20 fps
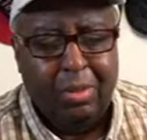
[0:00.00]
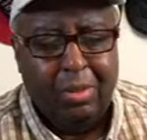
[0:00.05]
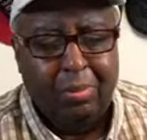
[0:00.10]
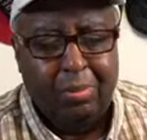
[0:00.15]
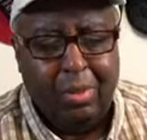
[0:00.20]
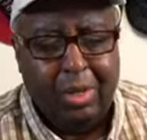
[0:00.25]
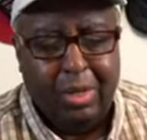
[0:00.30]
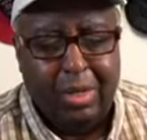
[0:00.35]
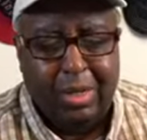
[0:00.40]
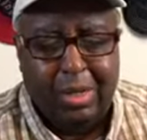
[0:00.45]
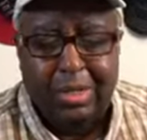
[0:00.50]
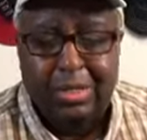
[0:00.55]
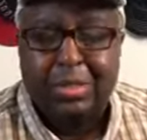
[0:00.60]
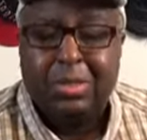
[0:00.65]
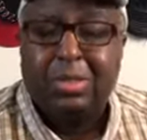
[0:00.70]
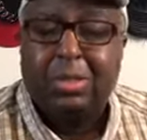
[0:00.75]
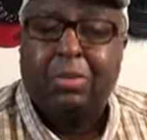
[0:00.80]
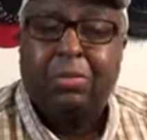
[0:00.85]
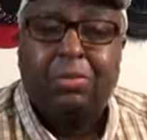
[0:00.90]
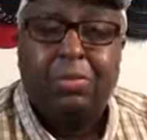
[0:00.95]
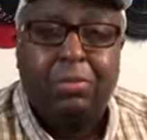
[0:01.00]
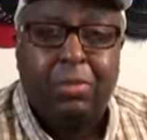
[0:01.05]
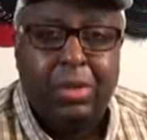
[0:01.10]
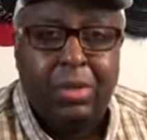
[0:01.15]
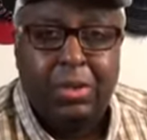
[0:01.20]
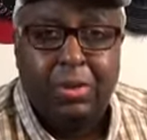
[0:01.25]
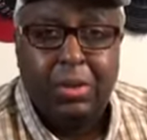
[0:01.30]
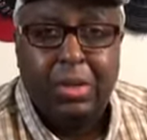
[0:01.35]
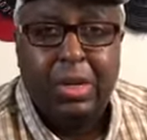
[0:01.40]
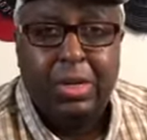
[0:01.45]
But it's a
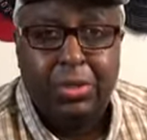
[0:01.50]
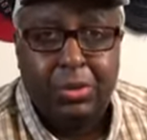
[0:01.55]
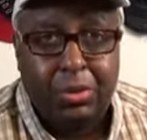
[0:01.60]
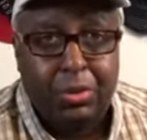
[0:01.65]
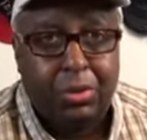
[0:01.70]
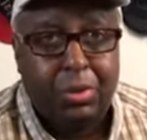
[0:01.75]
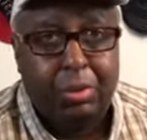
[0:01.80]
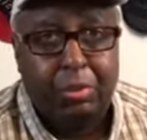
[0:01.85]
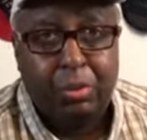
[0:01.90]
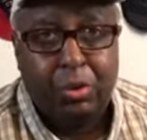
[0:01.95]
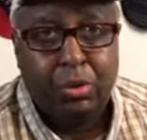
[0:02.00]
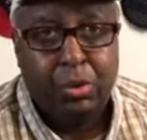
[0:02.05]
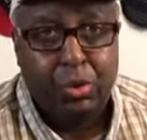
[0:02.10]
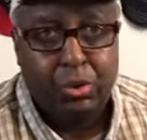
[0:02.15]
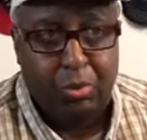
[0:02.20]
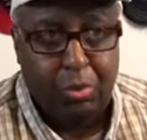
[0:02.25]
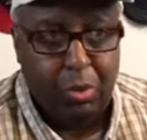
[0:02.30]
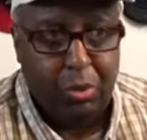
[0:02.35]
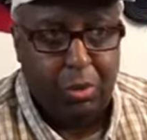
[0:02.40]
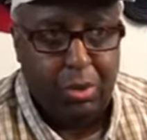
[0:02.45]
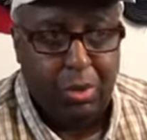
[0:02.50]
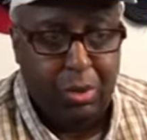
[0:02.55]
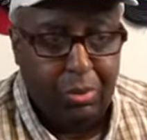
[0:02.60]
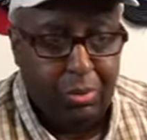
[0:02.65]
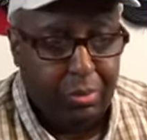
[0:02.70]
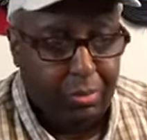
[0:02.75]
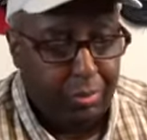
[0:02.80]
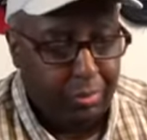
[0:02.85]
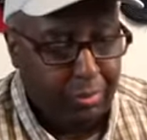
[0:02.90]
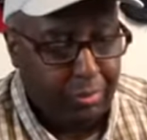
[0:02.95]
very enjoyable smoke.
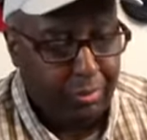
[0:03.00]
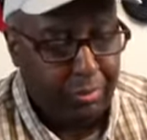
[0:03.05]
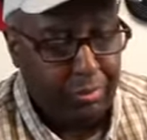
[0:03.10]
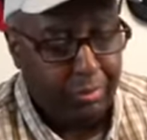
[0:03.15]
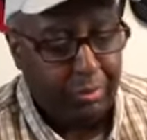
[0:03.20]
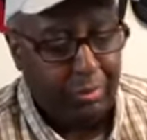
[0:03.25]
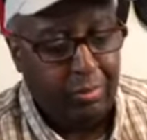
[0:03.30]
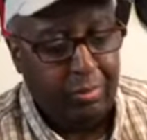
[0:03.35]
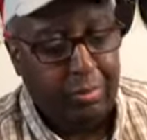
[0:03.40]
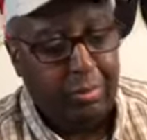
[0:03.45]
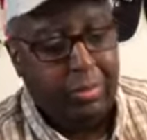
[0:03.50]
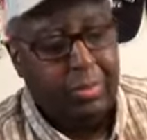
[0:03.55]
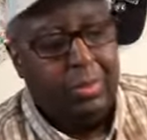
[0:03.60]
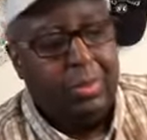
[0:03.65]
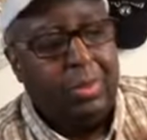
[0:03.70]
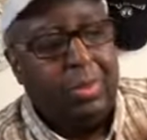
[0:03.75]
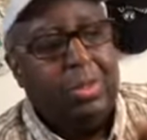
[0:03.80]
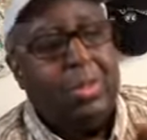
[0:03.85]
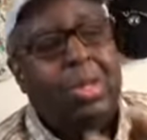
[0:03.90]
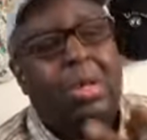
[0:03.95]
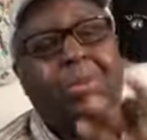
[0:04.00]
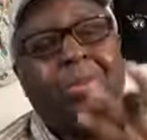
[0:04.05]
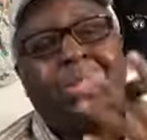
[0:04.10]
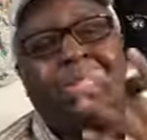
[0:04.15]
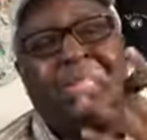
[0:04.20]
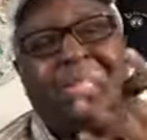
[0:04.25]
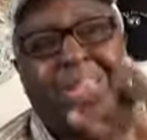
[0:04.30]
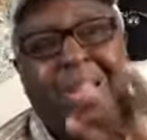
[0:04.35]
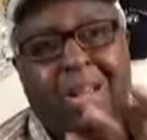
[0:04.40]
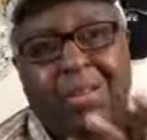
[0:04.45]
I would
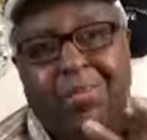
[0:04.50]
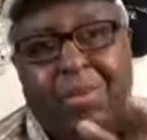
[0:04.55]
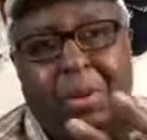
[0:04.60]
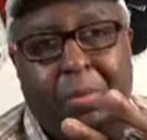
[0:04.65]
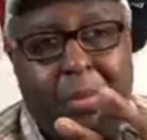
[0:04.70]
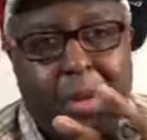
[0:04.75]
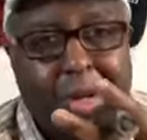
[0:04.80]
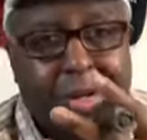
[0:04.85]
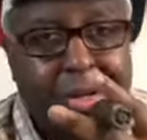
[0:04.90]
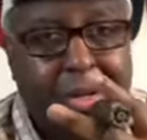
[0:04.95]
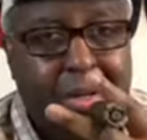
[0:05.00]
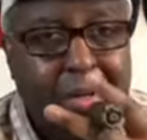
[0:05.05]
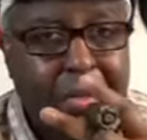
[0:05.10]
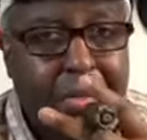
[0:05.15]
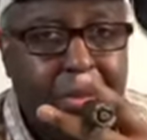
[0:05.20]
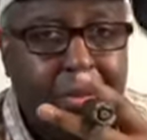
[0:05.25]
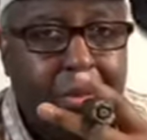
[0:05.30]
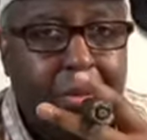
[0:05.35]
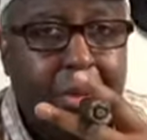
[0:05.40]
definitely buy these.